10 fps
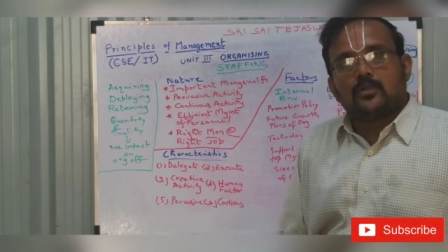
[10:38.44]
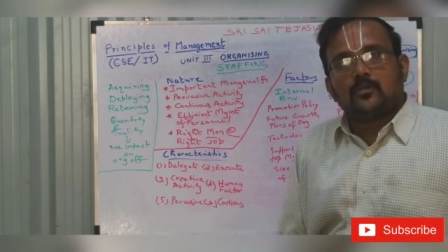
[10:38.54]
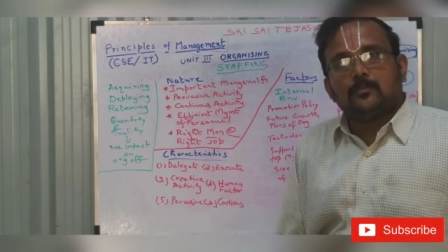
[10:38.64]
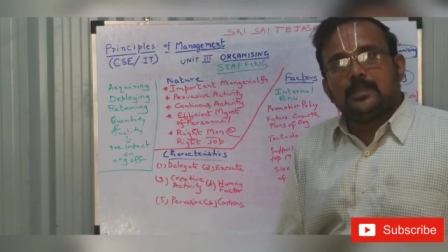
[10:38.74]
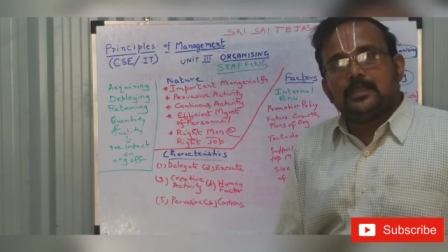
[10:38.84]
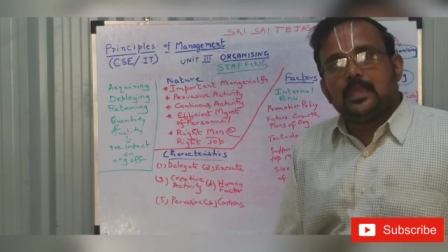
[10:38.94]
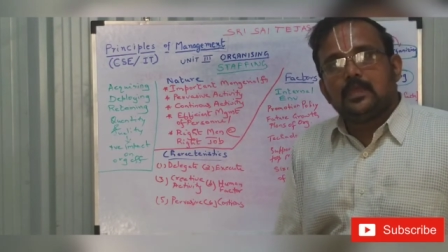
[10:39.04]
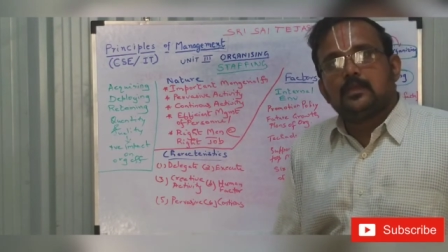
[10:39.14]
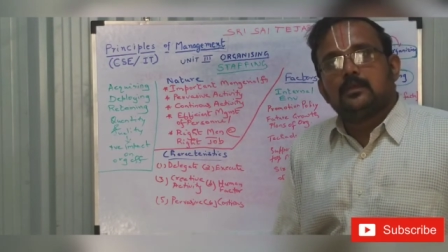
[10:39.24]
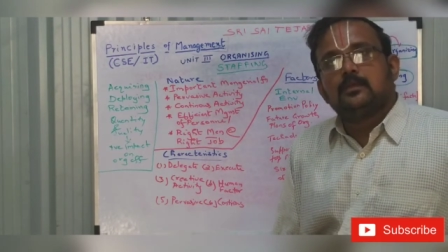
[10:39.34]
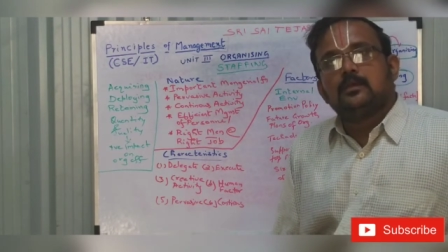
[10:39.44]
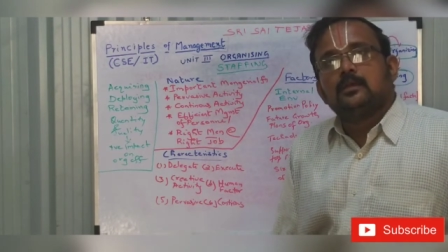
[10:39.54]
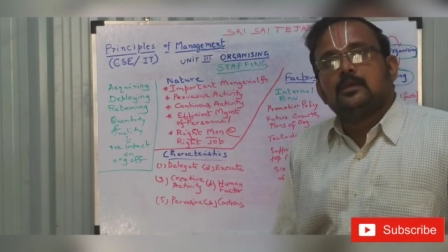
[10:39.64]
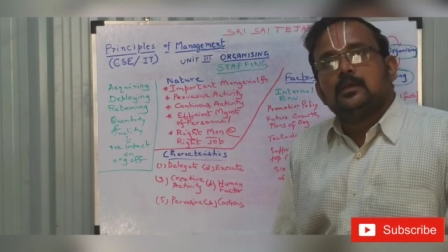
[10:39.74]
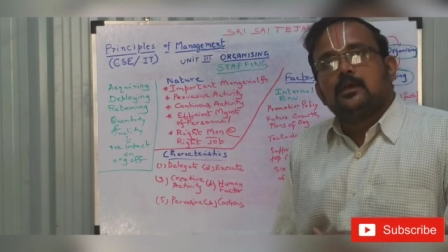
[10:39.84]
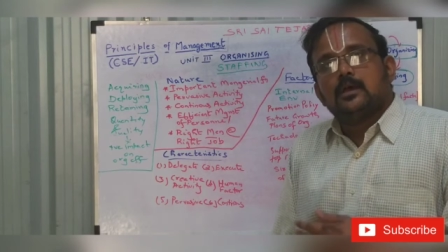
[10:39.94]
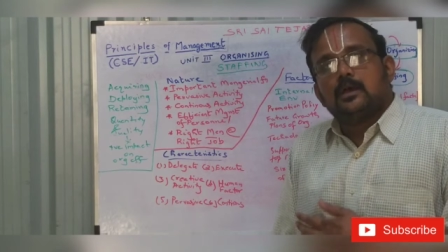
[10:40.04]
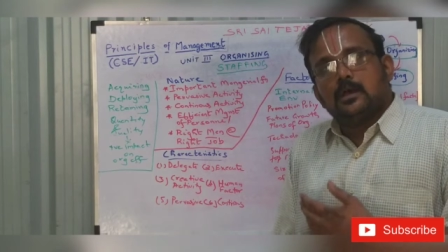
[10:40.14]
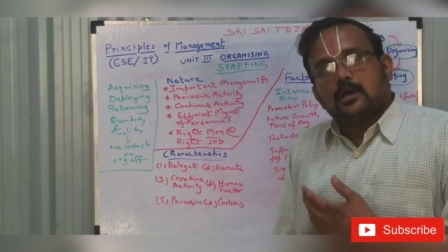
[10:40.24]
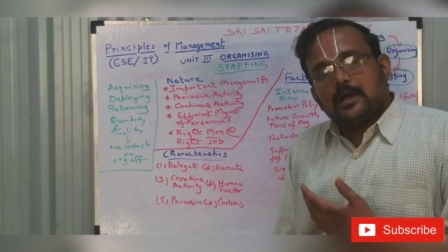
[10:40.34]
what will be the
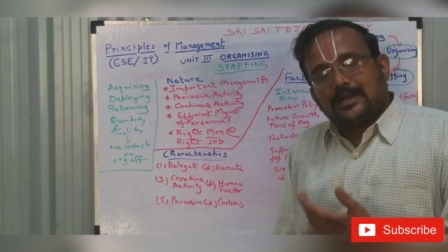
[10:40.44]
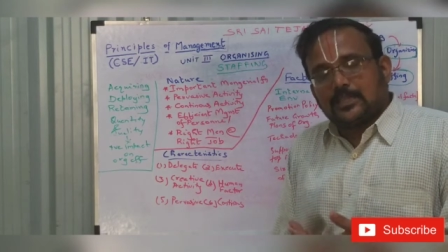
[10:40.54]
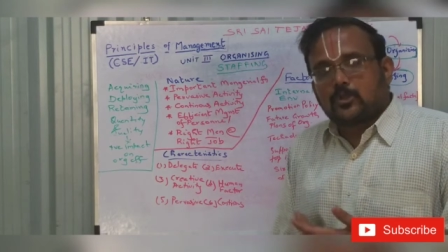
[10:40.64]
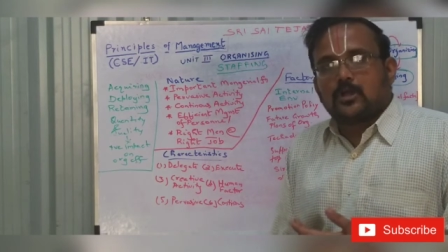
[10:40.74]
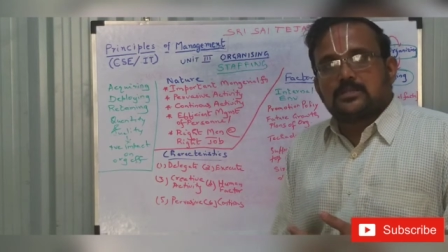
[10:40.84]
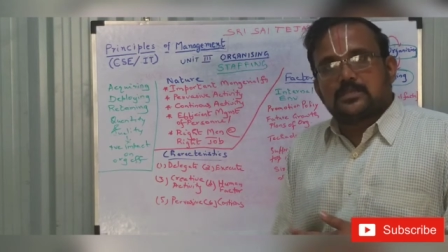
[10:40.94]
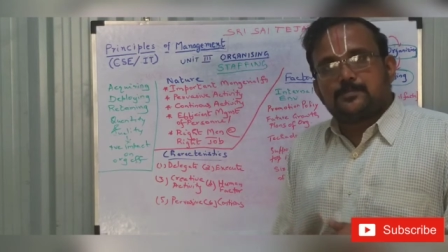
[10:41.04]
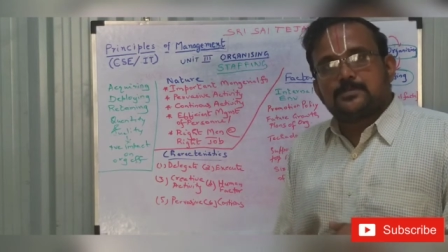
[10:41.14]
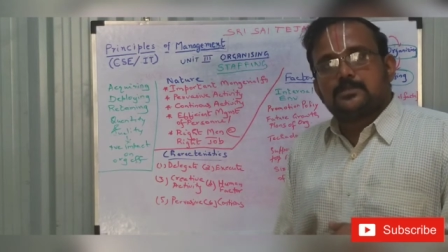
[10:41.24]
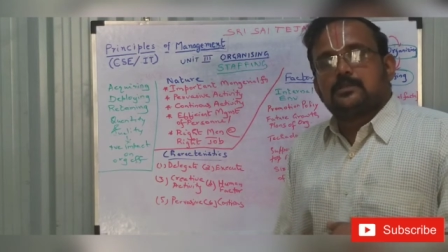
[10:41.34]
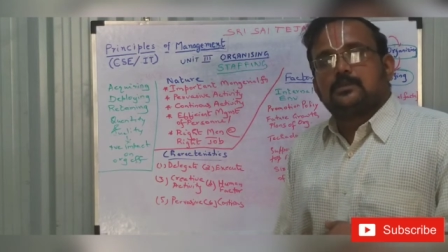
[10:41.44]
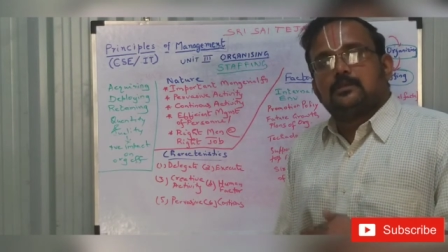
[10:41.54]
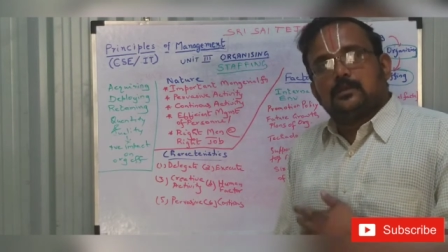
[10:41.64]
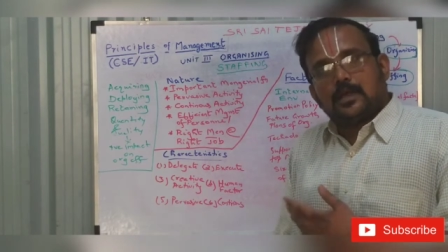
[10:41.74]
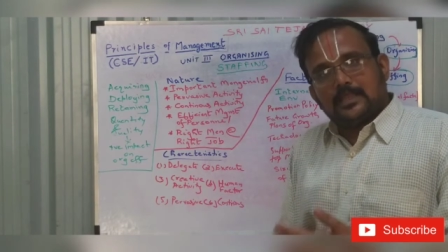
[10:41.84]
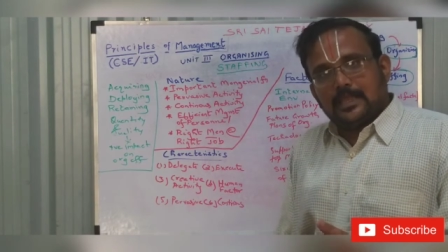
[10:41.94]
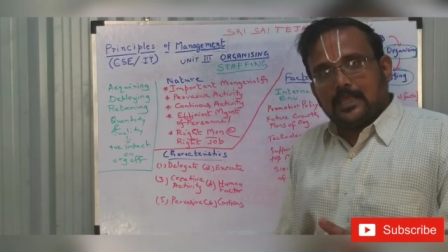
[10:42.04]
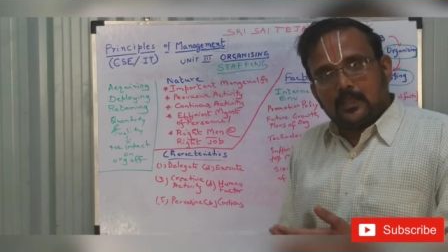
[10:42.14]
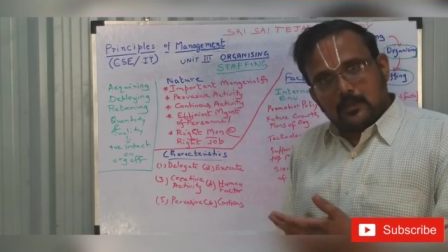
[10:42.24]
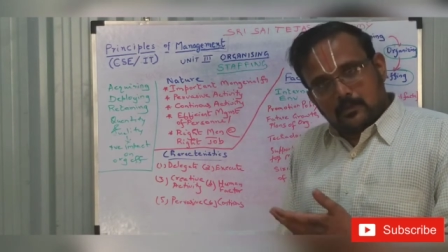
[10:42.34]
other concepts are
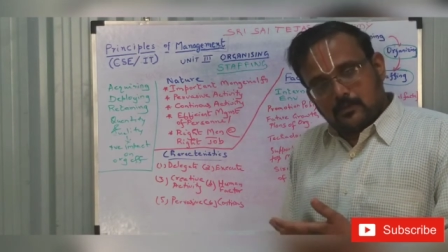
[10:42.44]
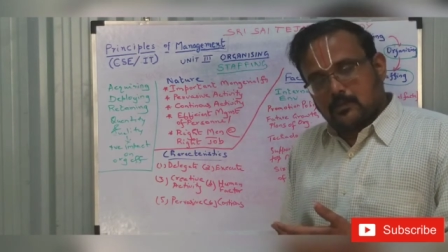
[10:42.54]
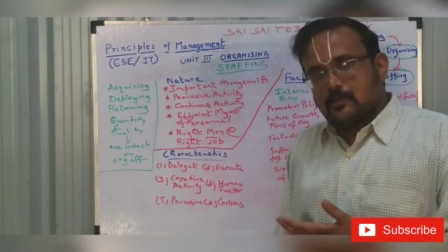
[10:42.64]
there.